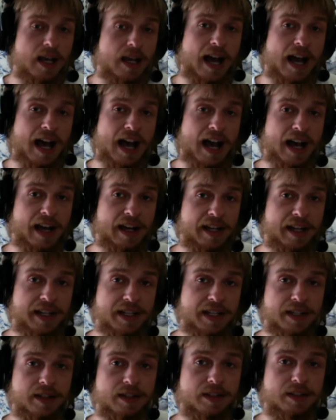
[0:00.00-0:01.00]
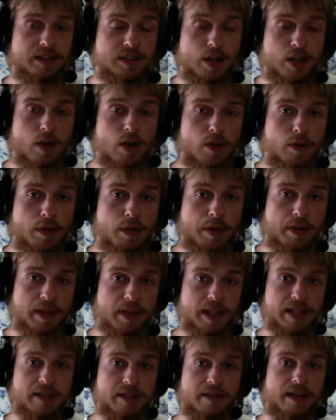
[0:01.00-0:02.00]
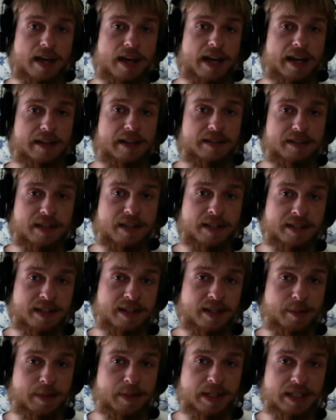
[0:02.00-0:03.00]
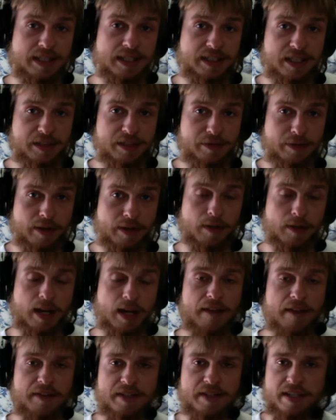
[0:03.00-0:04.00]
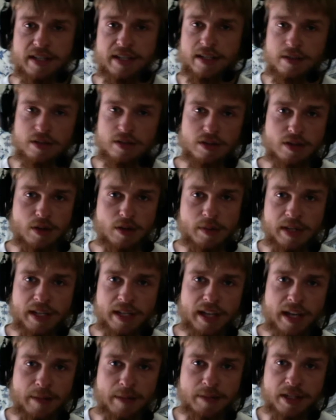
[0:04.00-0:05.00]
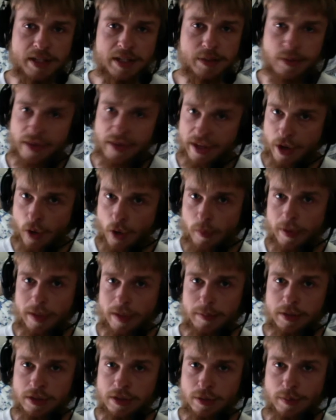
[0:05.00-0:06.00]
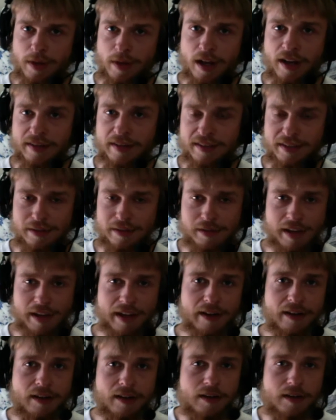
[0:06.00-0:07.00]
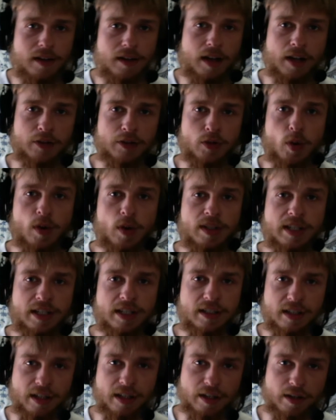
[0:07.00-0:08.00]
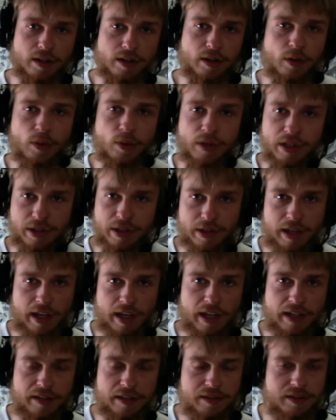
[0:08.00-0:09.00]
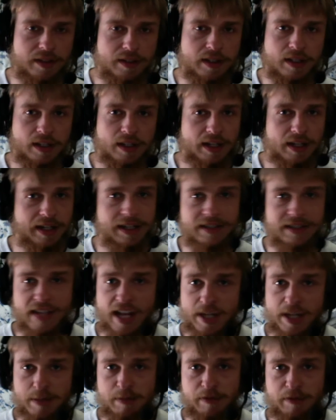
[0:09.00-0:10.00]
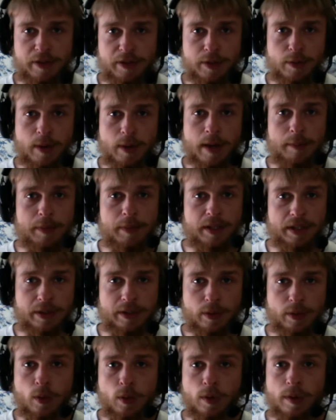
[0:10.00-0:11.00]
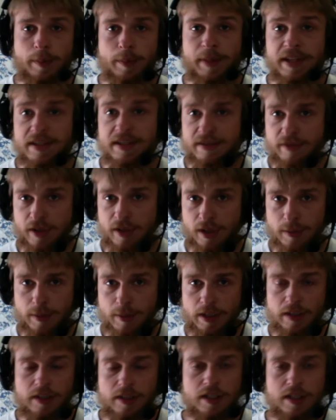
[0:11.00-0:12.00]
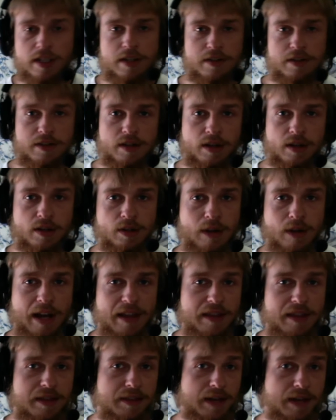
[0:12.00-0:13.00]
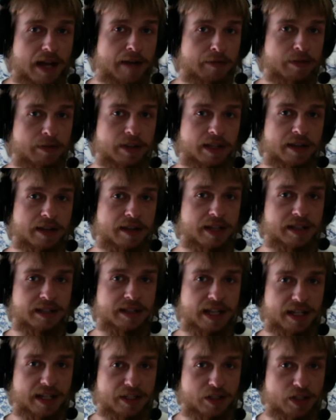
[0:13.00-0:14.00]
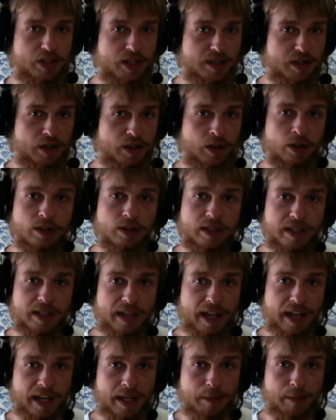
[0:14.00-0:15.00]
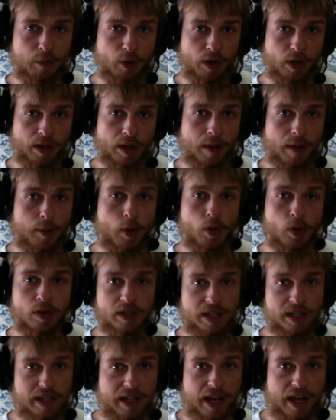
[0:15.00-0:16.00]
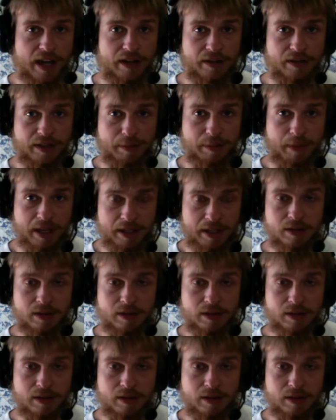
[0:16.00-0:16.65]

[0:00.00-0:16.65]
I don't think that it's going to be like this forever. I've seen so many gameplays where they open up a loot box and you get a toilet cleaner, or you get an attachment for your weapon, or a piece of armor. So I really think that it's just early game where I'm only encountering medical